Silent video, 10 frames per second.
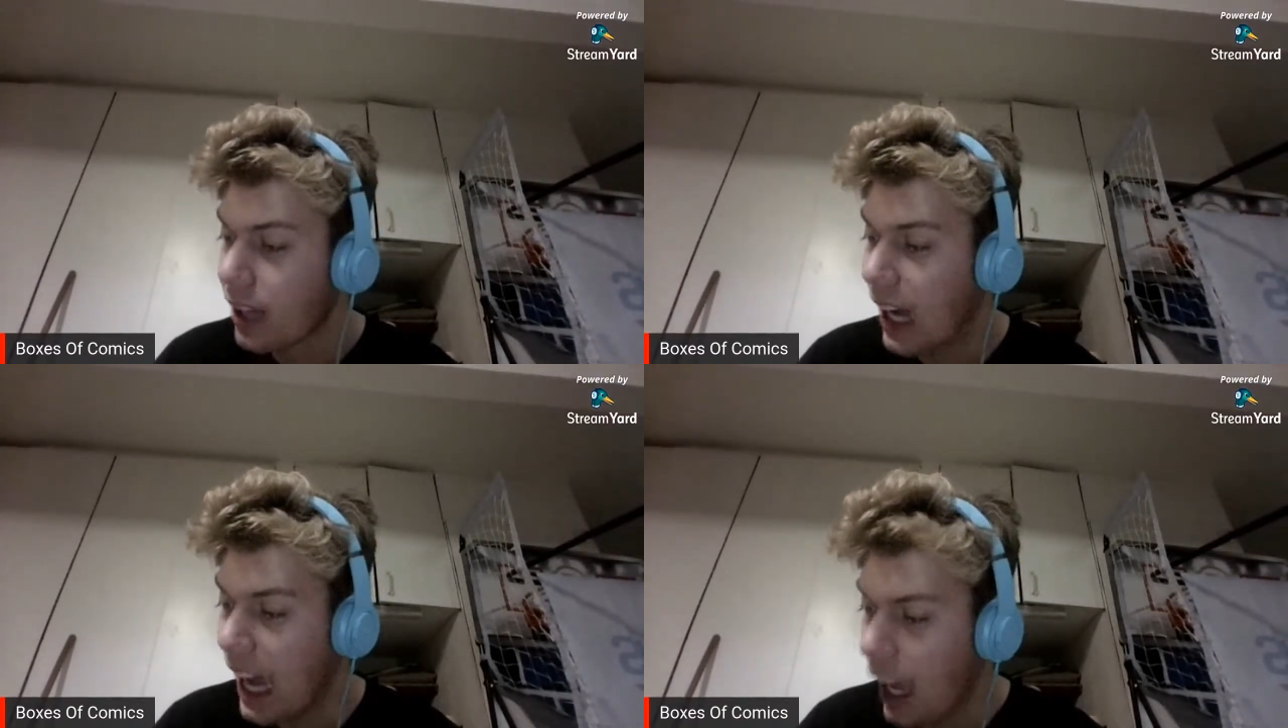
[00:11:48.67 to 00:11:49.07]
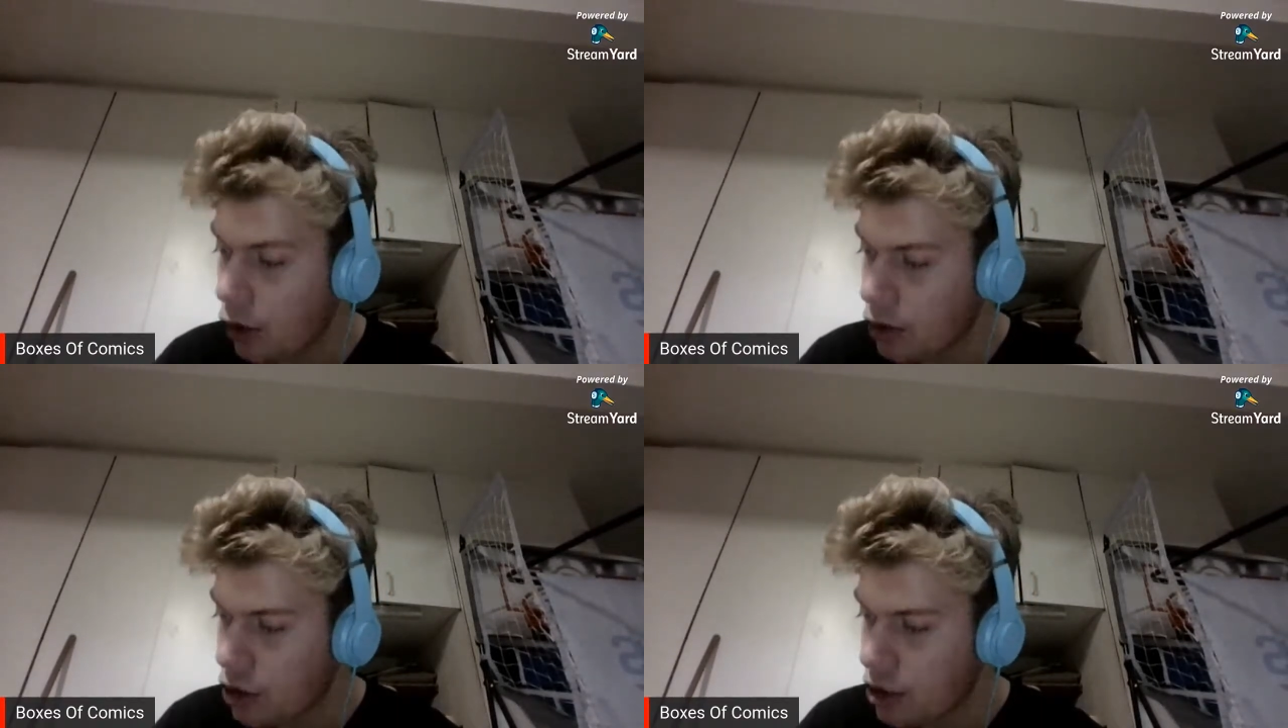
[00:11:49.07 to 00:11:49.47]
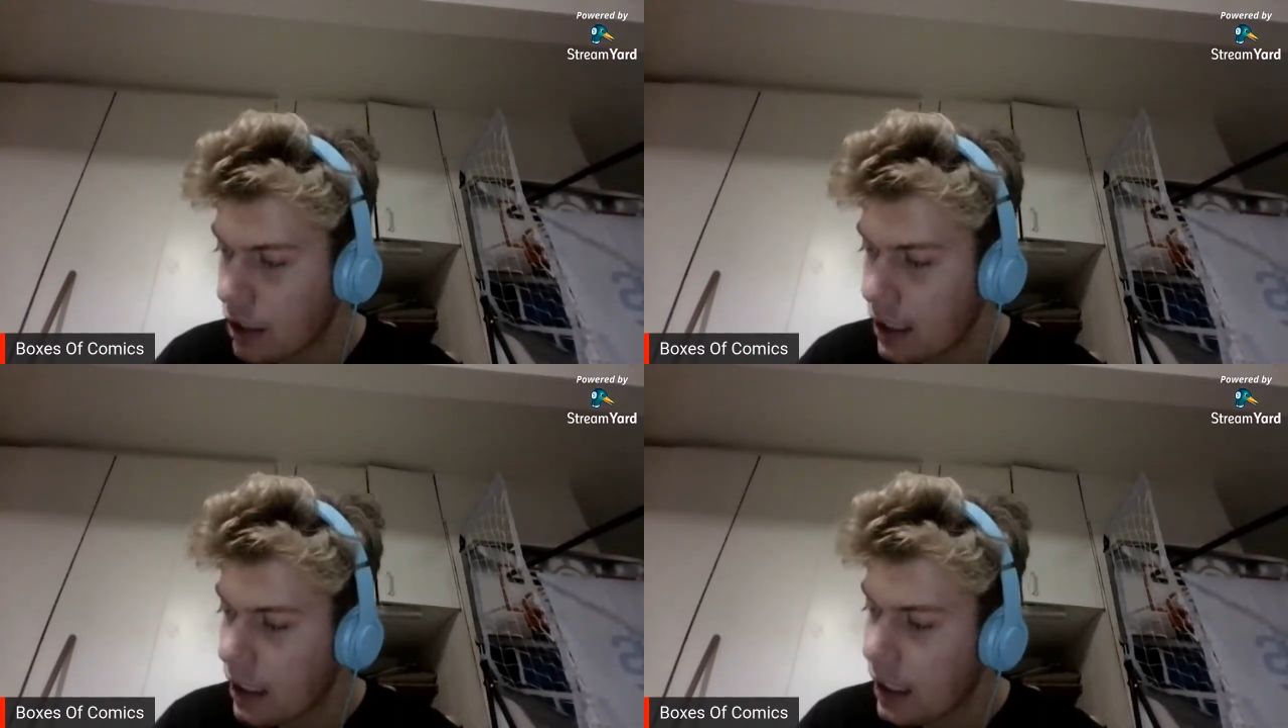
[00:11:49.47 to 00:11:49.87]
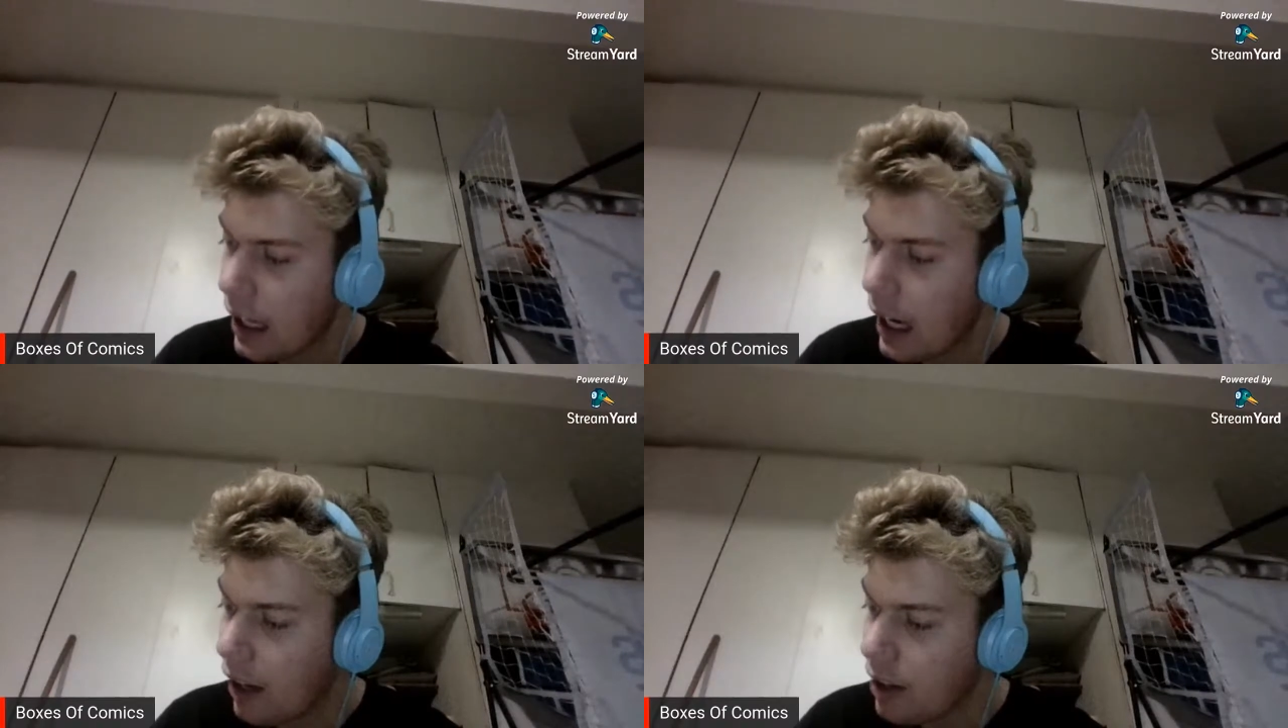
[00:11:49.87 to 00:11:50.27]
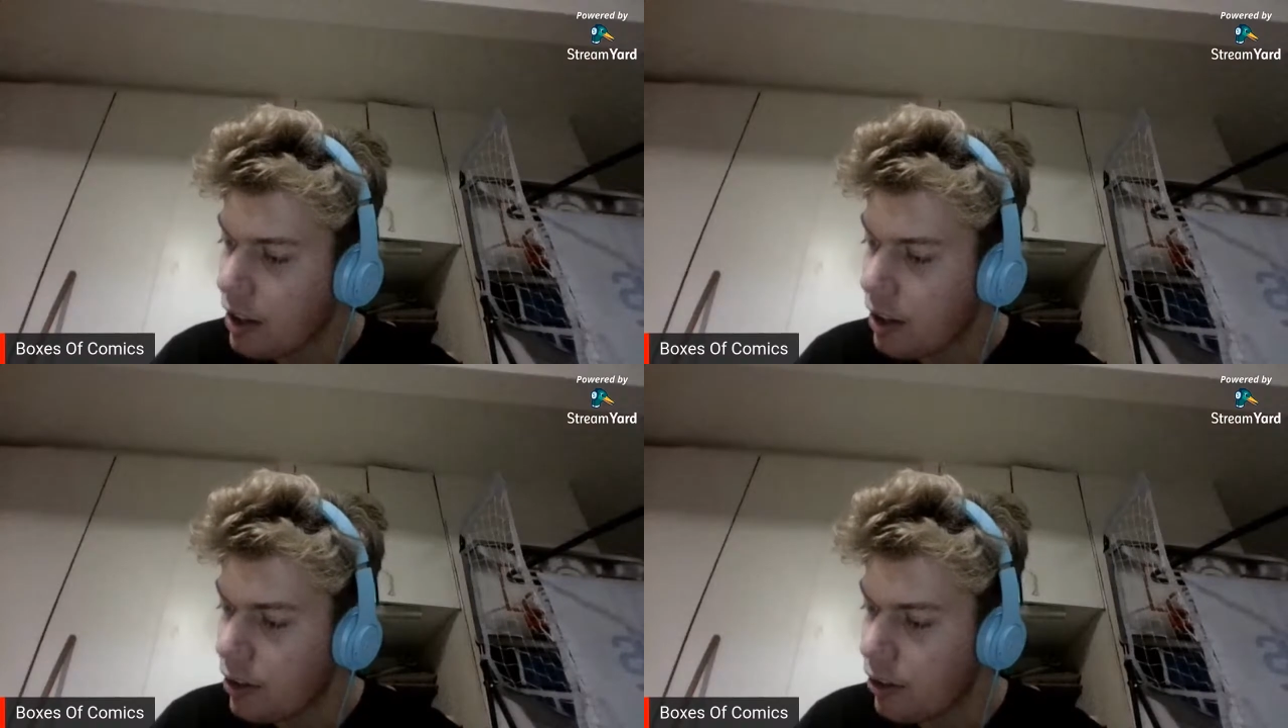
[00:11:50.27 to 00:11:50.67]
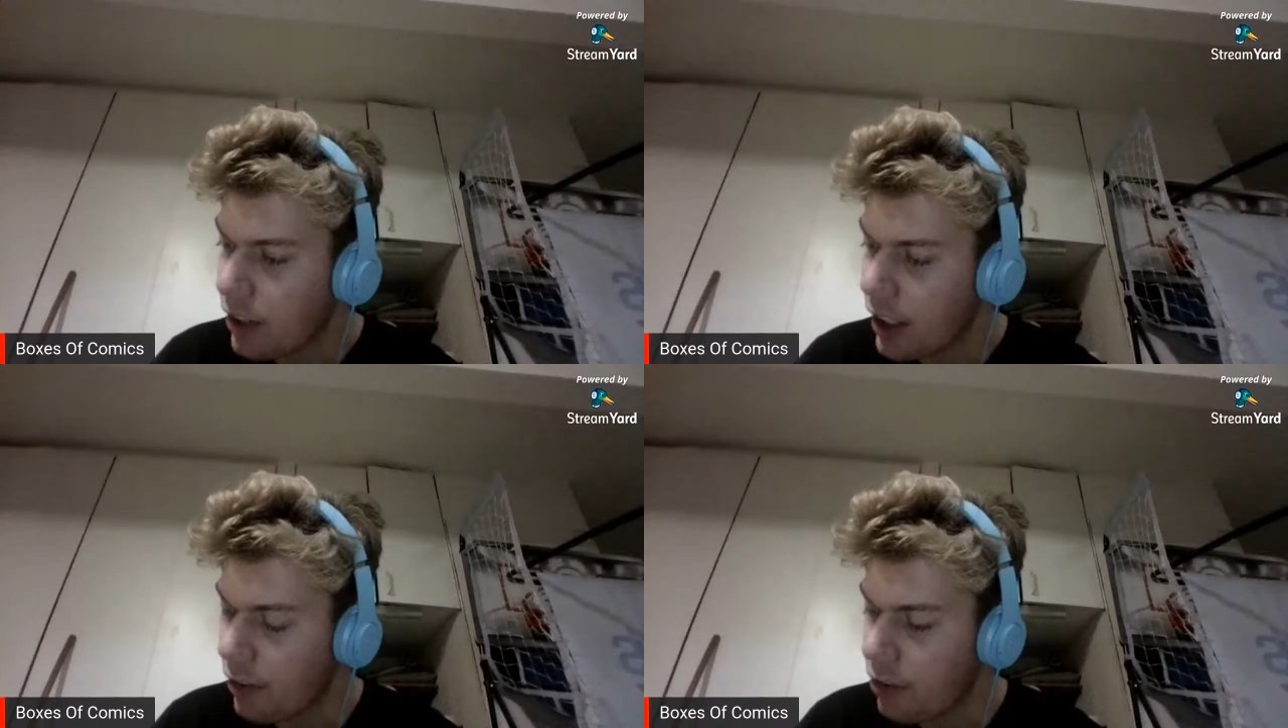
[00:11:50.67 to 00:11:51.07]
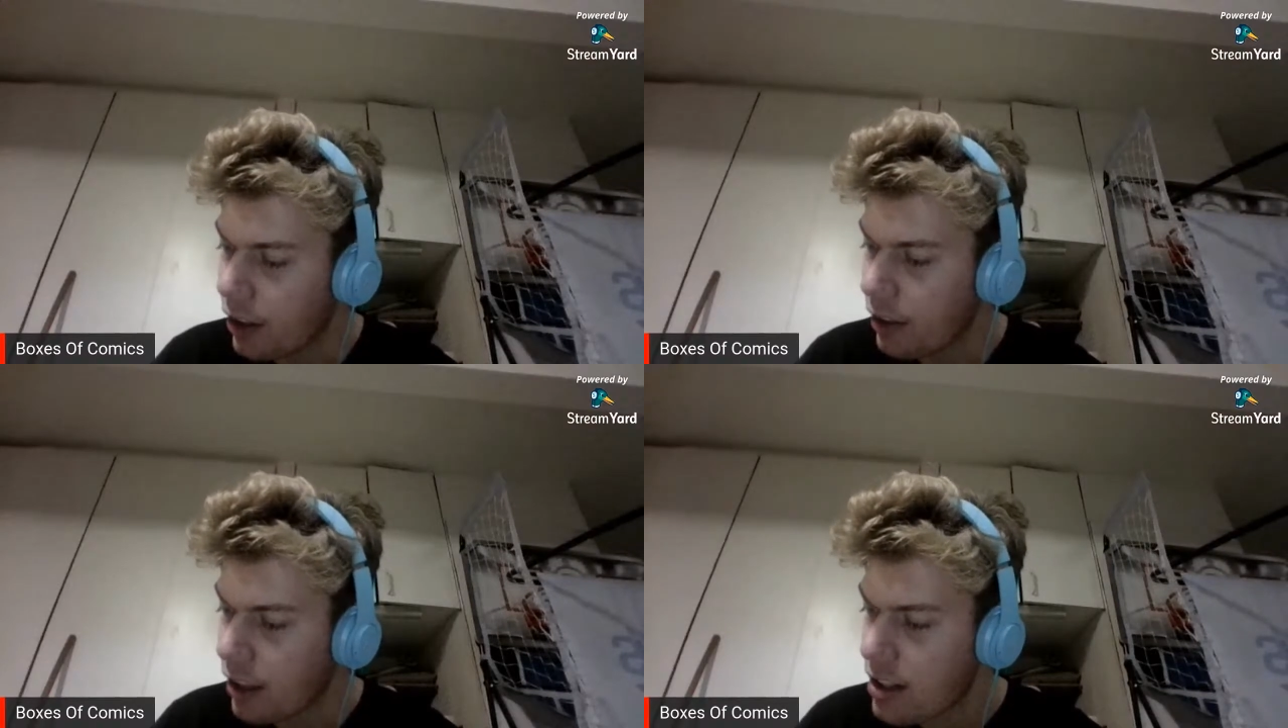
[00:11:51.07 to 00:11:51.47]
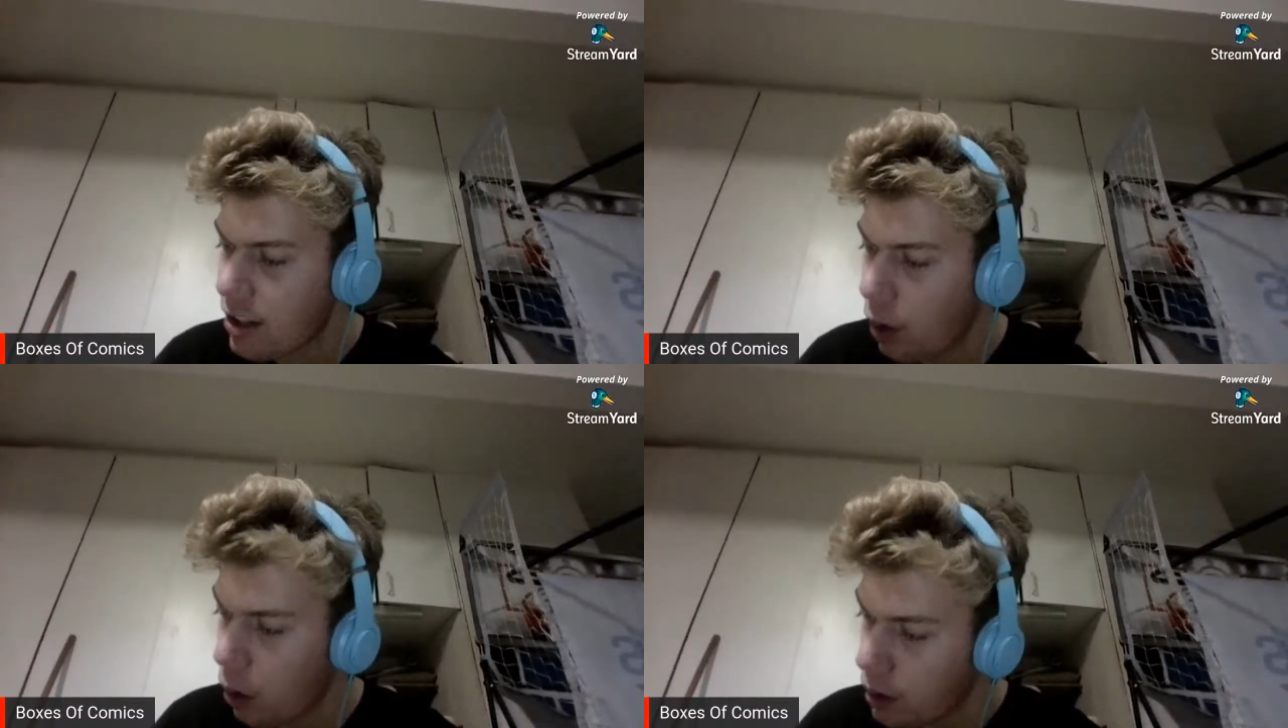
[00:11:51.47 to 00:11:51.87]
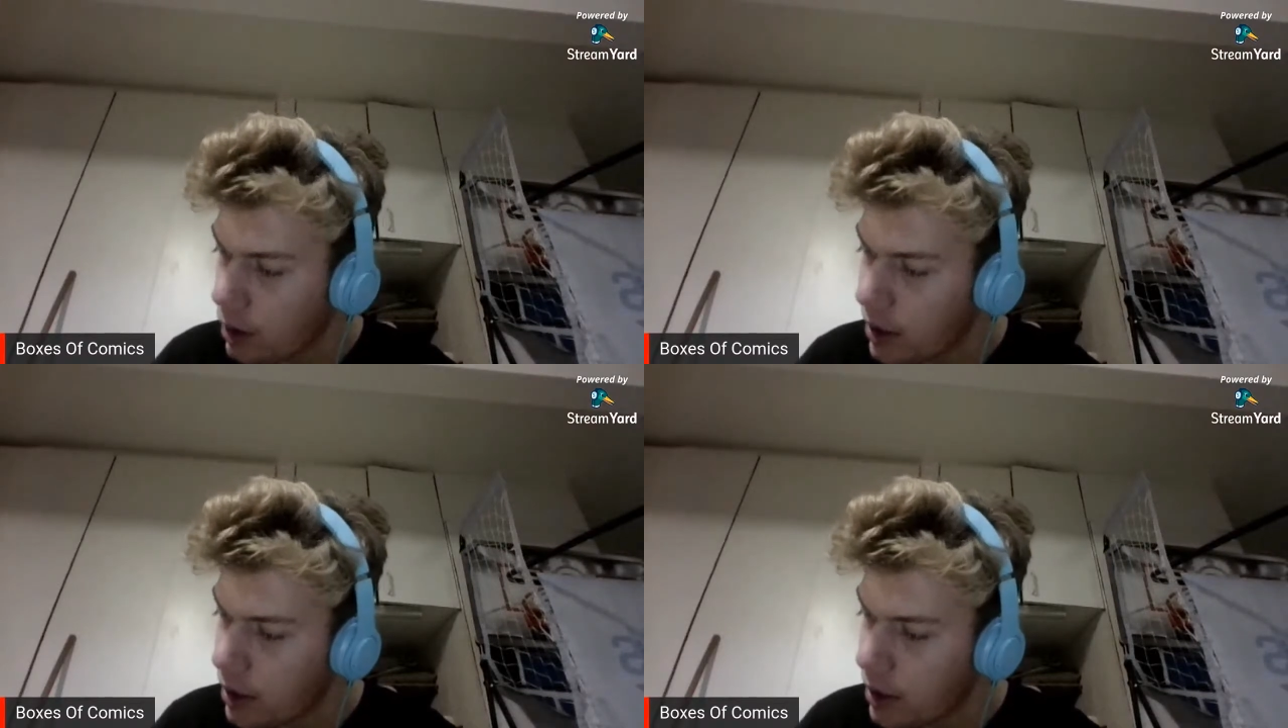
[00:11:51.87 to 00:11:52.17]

Ouch! How do you defeat a furious Hulk?